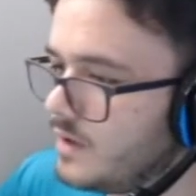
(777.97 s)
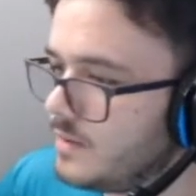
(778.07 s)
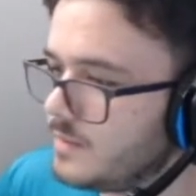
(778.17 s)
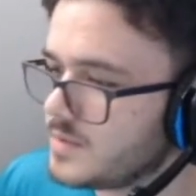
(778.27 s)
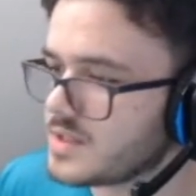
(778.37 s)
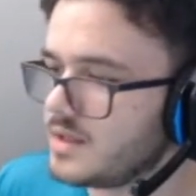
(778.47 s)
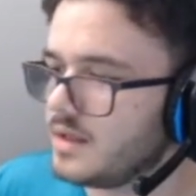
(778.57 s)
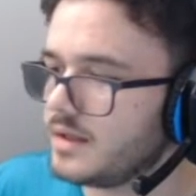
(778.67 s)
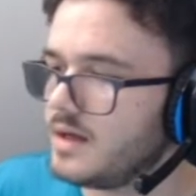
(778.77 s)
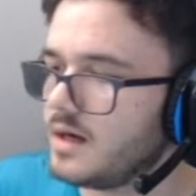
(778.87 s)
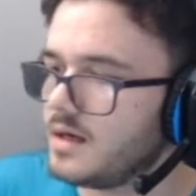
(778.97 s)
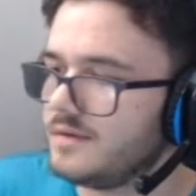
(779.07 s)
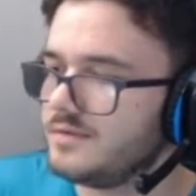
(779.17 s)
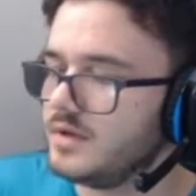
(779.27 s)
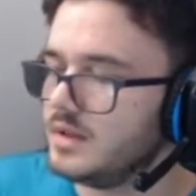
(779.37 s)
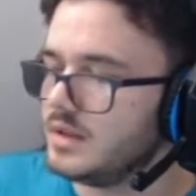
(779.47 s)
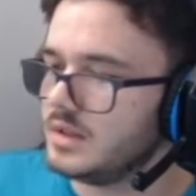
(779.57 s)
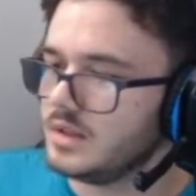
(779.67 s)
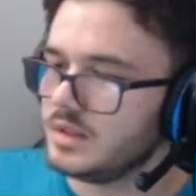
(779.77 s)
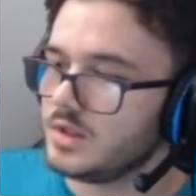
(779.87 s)
just going to click knock off.
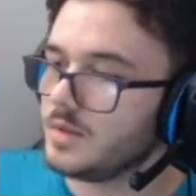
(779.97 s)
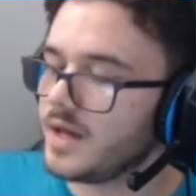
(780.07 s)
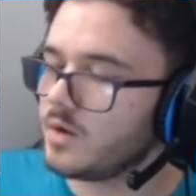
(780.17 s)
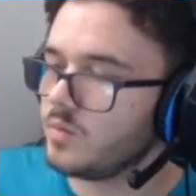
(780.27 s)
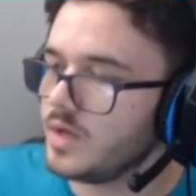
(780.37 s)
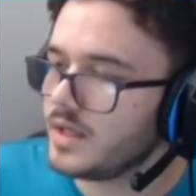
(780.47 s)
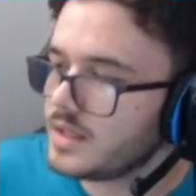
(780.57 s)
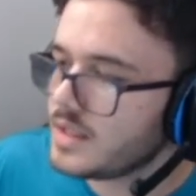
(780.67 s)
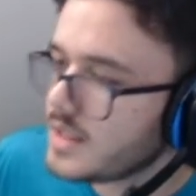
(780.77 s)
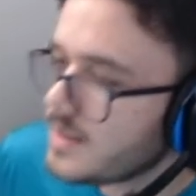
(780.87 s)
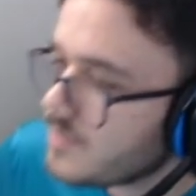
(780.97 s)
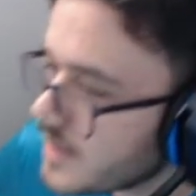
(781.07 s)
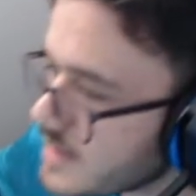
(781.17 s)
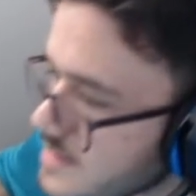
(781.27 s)
No matter what he brings